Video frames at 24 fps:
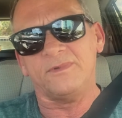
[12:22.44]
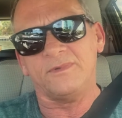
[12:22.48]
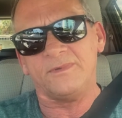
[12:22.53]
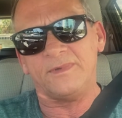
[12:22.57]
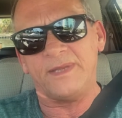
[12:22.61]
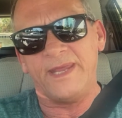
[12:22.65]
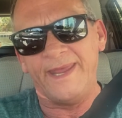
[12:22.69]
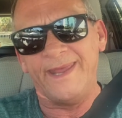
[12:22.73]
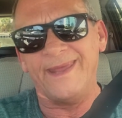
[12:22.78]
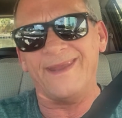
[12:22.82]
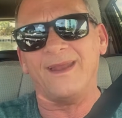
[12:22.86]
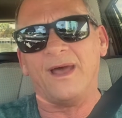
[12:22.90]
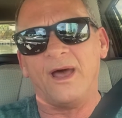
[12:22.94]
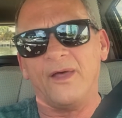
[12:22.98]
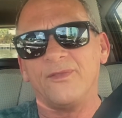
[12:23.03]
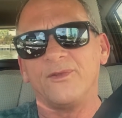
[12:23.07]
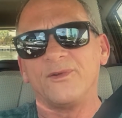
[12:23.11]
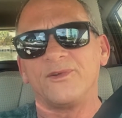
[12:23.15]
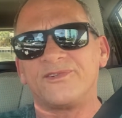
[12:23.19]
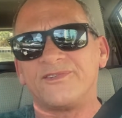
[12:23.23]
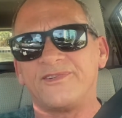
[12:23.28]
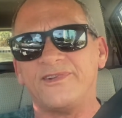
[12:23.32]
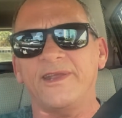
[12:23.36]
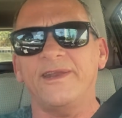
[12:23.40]
hit
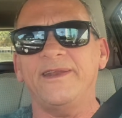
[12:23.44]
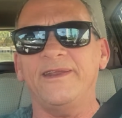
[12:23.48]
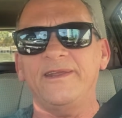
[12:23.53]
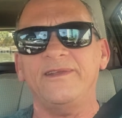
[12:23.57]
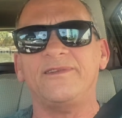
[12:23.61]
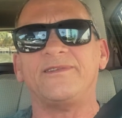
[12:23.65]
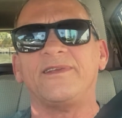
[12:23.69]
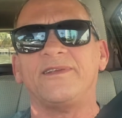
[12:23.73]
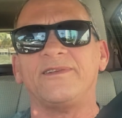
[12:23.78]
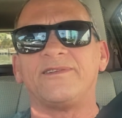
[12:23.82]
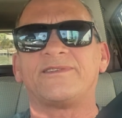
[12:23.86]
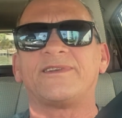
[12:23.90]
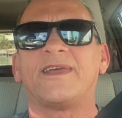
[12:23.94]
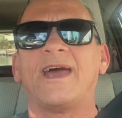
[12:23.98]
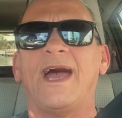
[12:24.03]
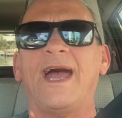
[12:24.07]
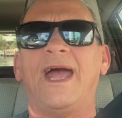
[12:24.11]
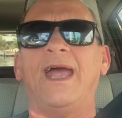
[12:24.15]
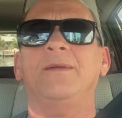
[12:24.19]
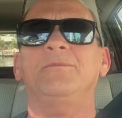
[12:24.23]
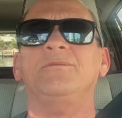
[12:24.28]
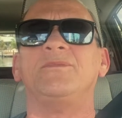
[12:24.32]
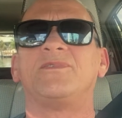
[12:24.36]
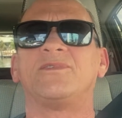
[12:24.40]
other cities as
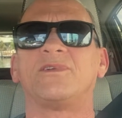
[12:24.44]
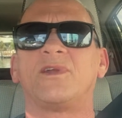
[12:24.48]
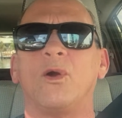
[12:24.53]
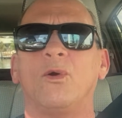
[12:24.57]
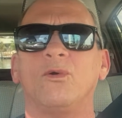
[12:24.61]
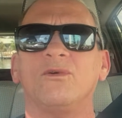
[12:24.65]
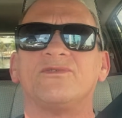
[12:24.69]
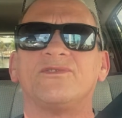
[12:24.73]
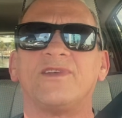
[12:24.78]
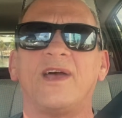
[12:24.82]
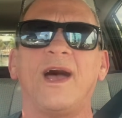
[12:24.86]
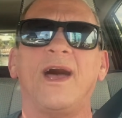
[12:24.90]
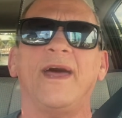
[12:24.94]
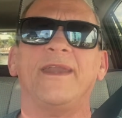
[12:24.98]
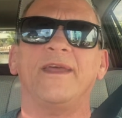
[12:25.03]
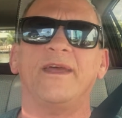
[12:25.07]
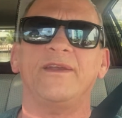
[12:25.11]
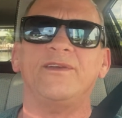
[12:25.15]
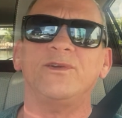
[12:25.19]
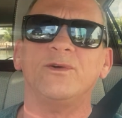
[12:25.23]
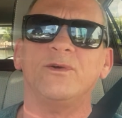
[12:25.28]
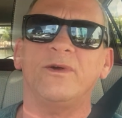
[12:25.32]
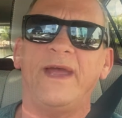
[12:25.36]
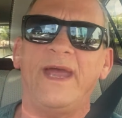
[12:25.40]
time goes on.
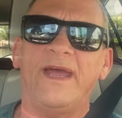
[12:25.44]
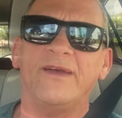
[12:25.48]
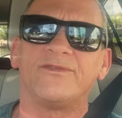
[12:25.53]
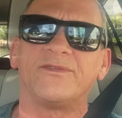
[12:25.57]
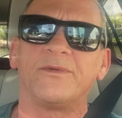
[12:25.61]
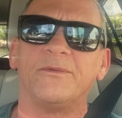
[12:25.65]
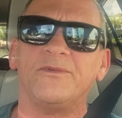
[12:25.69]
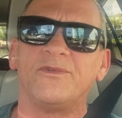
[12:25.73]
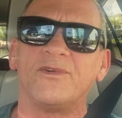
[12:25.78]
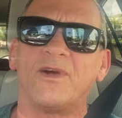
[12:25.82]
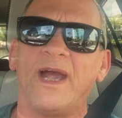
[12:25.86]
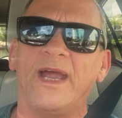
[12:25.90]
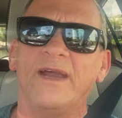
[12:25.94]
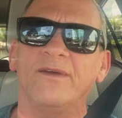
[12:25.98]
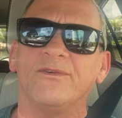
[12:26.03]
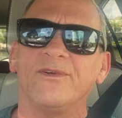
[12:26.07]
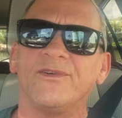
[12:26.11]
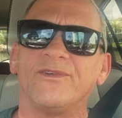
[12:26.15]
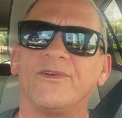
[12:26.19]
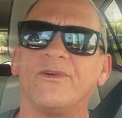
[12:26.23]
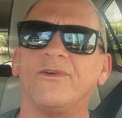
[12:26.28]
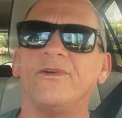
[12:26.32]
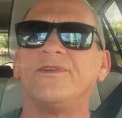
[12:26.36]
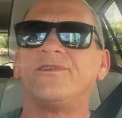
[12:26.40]
I do have some
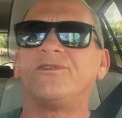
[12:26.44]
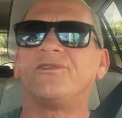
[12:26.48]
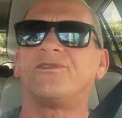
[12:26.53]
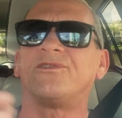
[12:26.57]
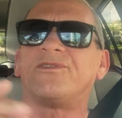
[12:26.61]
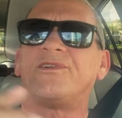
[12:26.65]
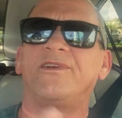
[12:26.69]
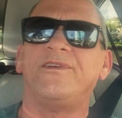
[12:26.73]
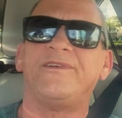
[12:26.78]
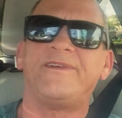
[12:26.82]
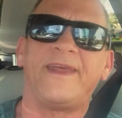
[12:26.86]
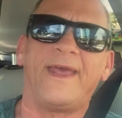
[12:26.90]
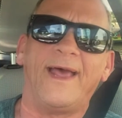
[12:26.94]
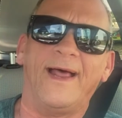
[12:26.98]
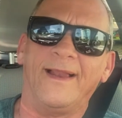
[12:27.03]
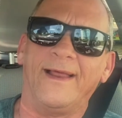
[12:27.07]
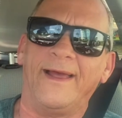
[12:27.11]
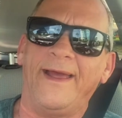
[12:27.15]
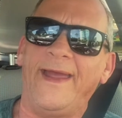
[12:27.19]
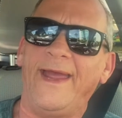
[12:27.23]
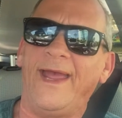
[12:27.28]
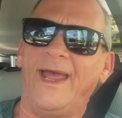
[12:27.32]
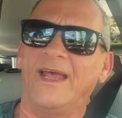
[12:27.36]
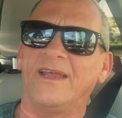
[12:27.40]
drivers are interested in
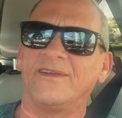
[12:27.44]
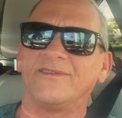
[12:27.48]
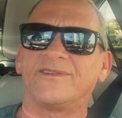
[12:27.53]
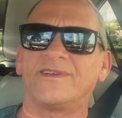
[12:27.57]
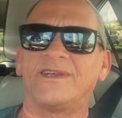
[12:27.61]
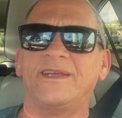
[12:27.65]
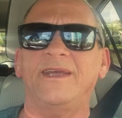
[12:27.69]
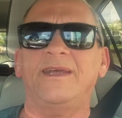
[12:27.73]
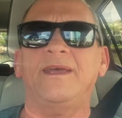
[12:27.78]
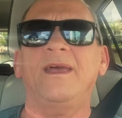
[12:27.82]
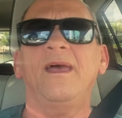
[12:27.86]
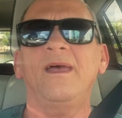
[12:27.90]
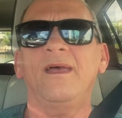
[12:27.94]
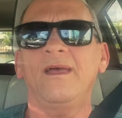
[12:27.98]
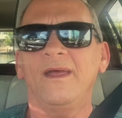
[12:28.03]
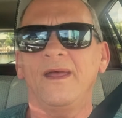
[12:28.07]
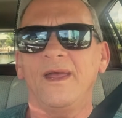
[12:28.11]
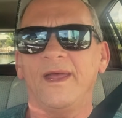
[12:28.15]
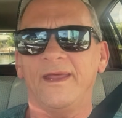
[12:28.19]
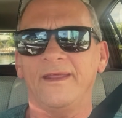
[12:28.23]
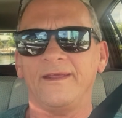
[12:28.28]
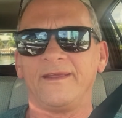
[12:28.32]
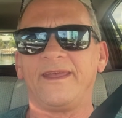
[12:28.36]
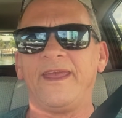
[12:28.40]
Tallahassee
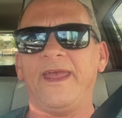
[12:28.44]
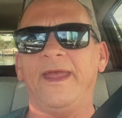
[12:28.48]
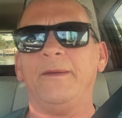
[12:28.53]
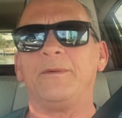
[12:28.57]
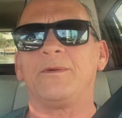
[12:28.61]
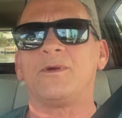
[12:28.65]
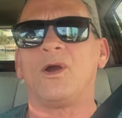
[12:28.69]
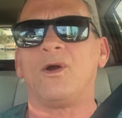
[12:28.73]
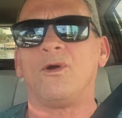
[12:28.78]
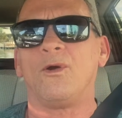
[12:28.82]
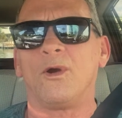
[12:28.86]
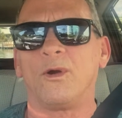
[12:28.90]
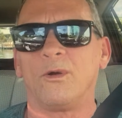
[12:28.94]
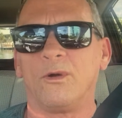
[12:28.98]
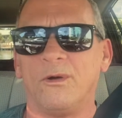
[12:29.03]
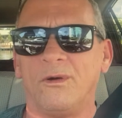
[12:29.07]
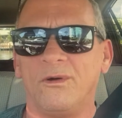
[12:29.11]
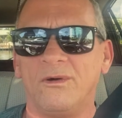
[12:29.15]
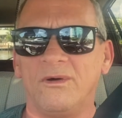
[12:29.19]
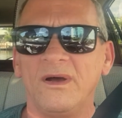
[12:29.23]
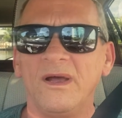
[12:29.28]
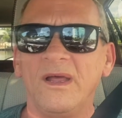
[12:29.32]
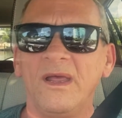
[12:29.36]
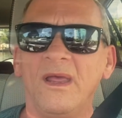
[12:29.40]
and Cape
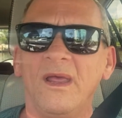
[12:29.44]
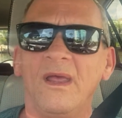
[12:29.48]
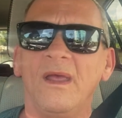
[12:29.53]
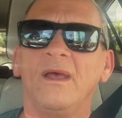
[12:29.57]
Coral.